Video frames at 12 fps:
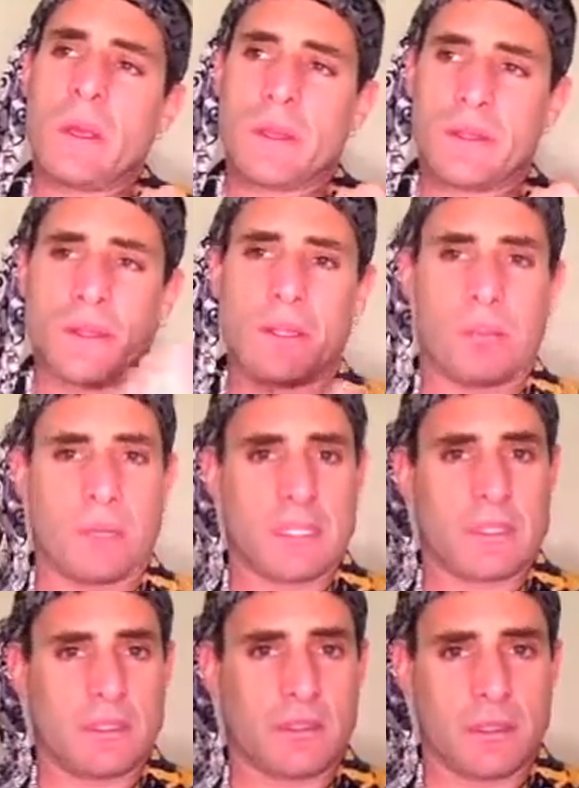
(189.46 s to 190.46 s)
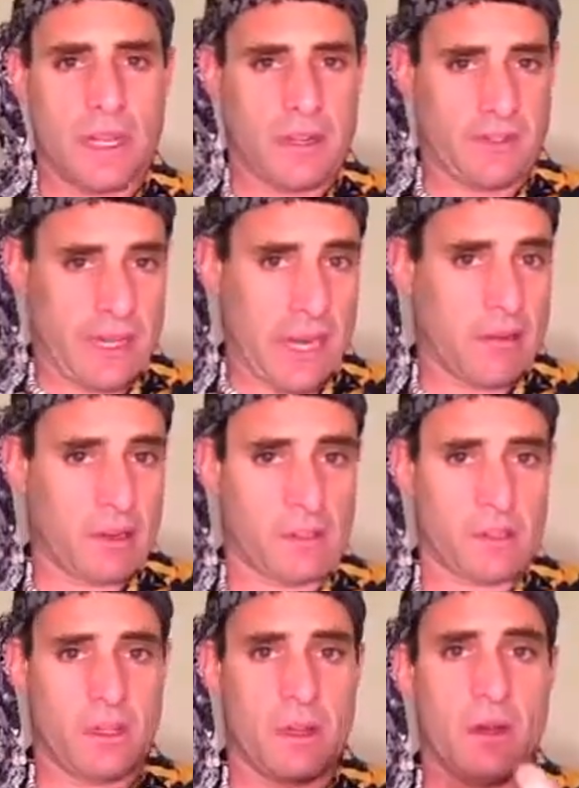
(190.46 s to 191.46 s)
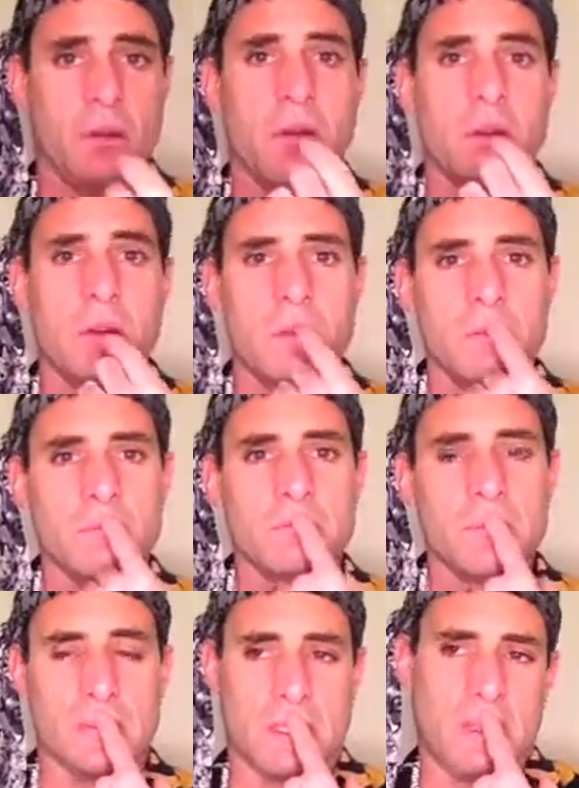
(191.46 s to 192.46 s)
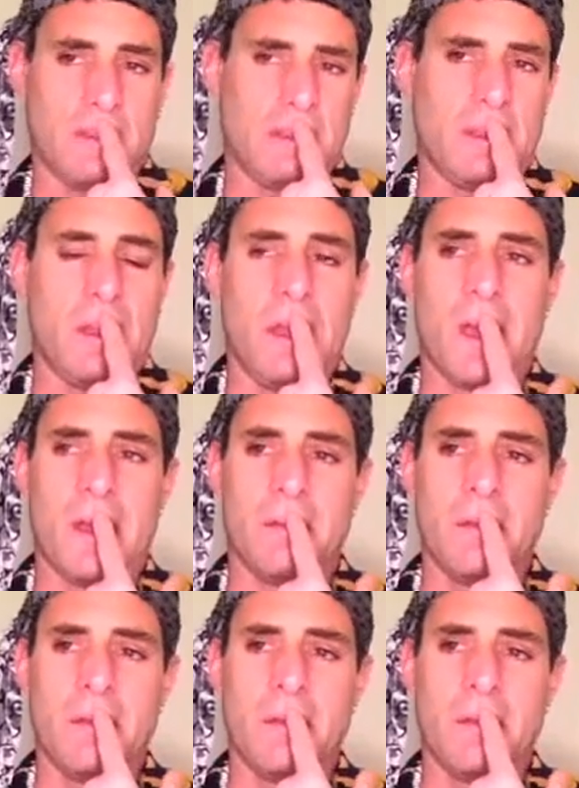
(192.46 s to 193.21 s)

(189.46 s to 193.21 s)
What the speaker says: the depressed kind of character, because I think I had